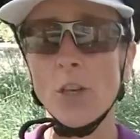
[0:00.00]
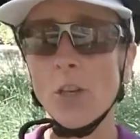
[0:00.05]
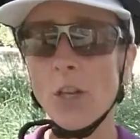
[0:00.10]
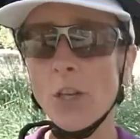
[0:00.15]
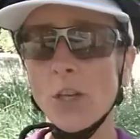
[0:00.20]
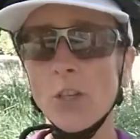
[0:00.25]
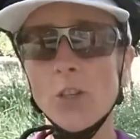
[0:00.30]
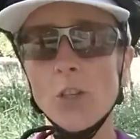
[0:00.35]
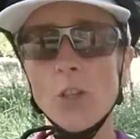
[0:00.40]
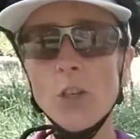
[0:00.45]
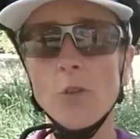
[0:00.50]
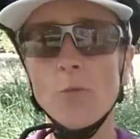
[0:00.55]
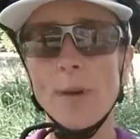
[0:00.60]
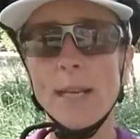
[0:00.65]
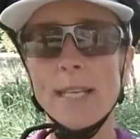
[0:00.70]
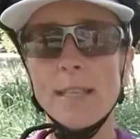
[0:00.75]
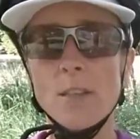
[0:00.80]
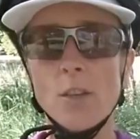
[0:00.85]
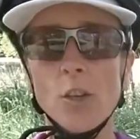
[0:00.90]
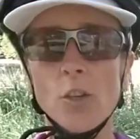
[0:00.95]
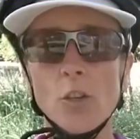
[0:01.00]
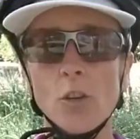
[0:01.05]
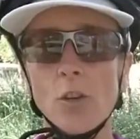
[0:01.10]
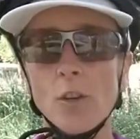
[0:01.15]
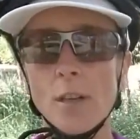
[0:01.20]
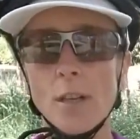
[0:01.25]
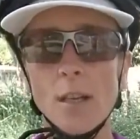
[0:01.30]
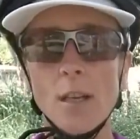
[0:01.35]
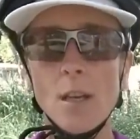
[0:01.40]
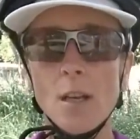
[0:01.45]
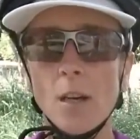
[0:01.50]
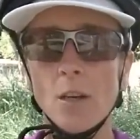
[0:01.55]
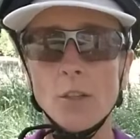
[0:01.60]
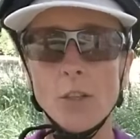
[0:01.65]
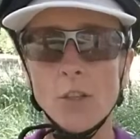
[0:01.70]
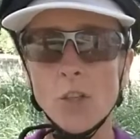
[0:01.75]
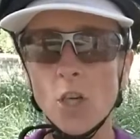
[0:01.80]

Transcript: You know, you do your research on a